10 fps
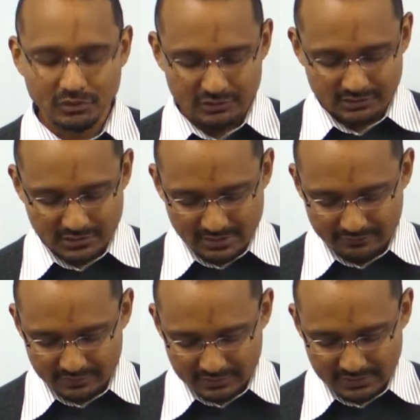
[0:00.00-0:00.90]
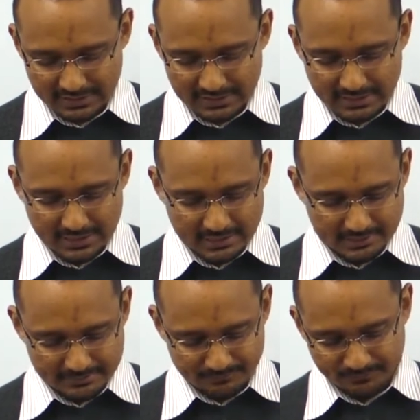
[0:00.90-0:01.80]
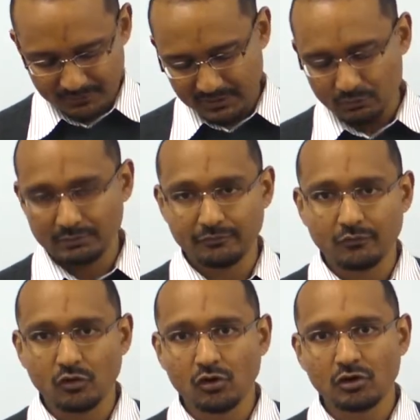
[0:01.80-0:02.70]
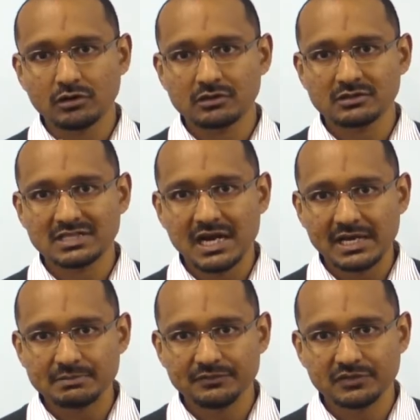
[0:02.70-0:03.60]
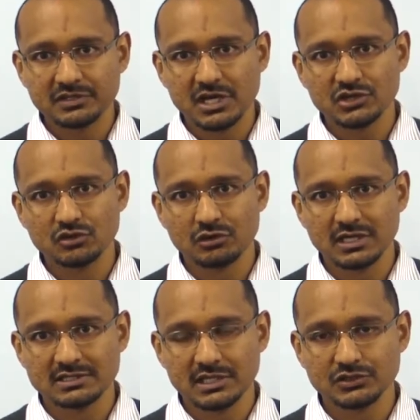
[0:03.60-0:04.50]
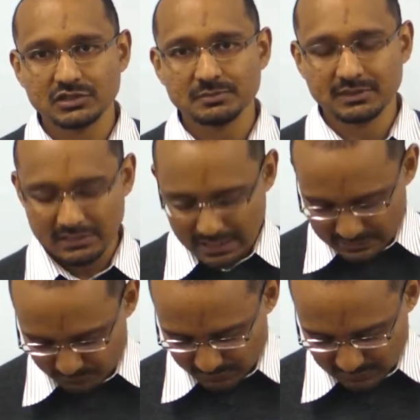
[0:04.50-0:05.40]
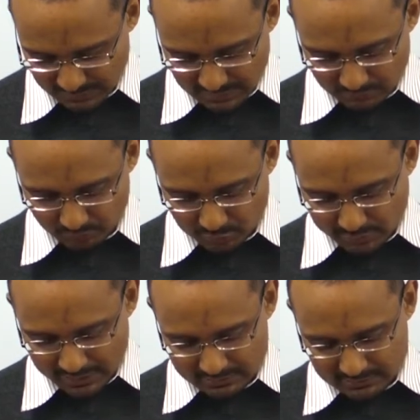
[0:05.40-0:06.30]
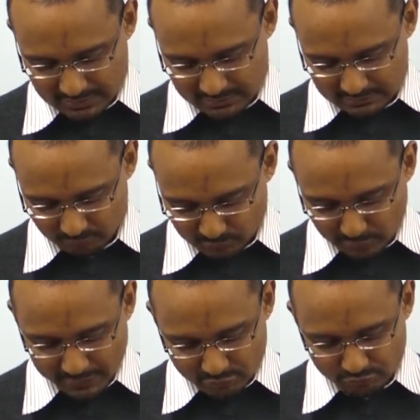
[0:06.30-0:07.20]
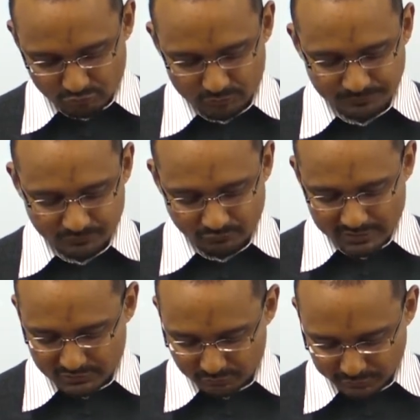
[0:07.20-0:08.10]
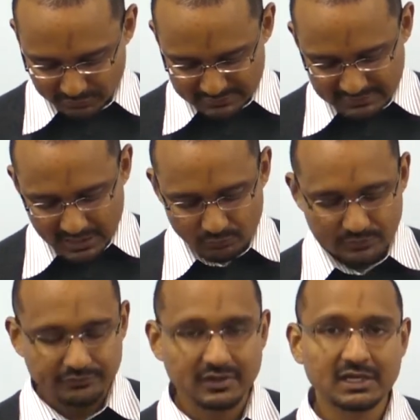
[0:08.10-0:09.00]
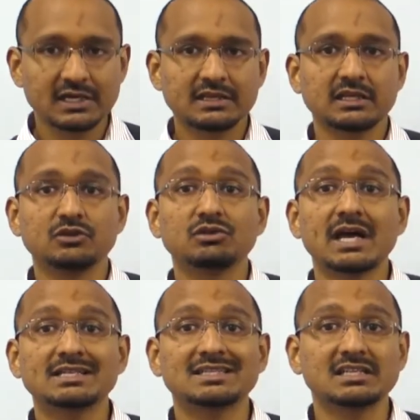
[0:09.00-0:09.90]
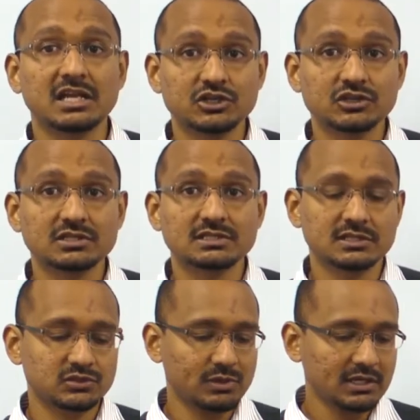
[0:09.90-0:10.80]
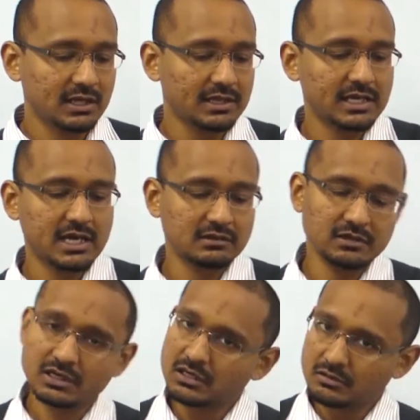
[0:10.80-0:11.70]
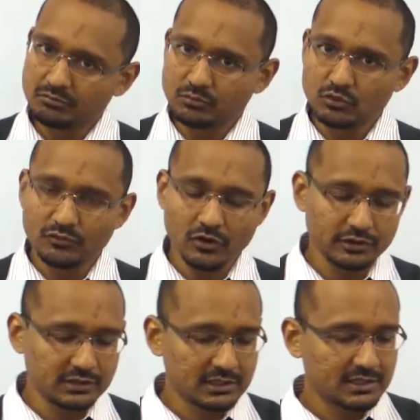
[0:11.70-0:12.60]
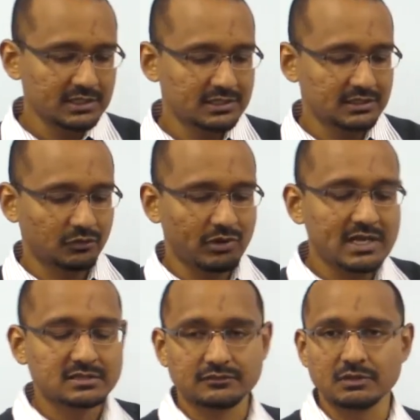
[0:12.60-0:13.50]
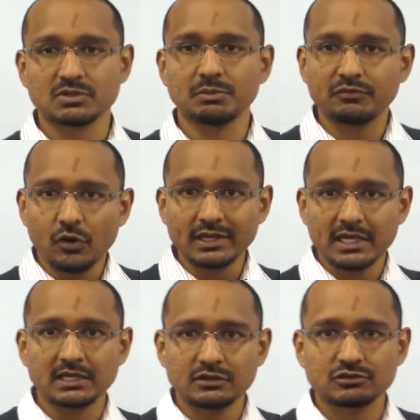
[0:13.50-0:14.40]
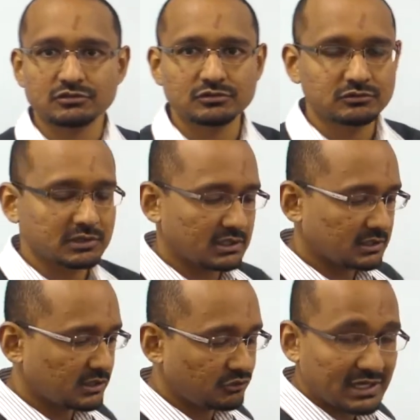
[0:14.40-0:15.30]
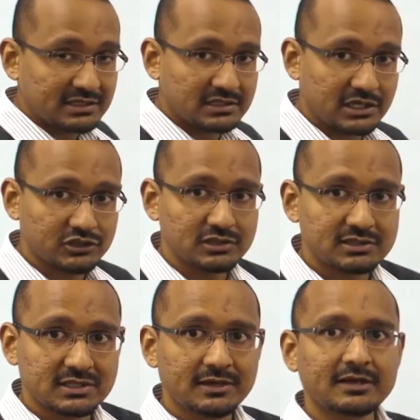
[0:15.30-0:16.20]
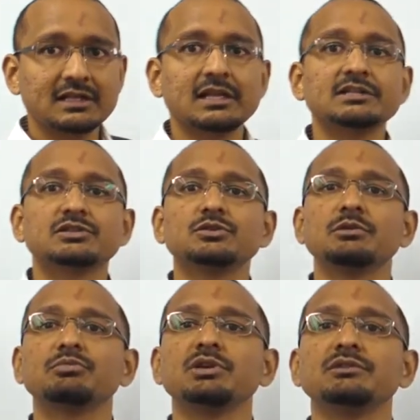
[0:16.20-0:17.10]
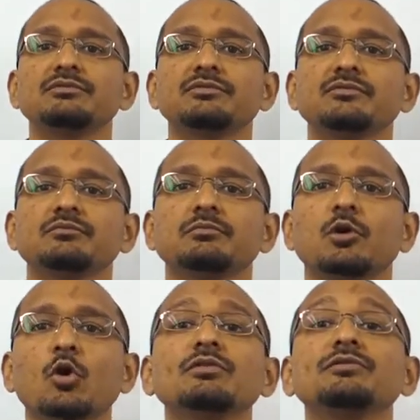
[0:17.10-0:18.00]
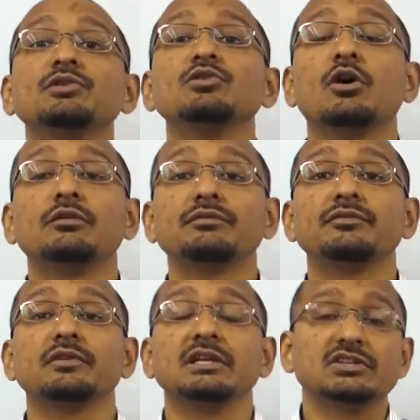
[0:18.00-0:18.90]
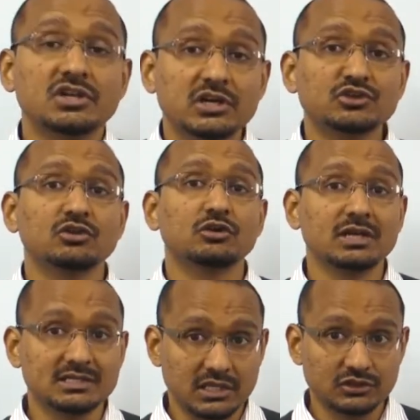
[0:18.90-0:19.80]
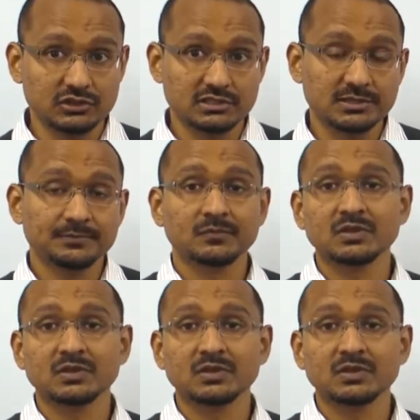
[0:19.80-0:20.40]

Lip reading: we're going to cover 4 types of international organizations. But in the last week, we'll look at 2, right? So we're going to start with the United Nations this week, and then move on to the rest of them. So before I get into the United Nations, let's do a brief overview of international organizations.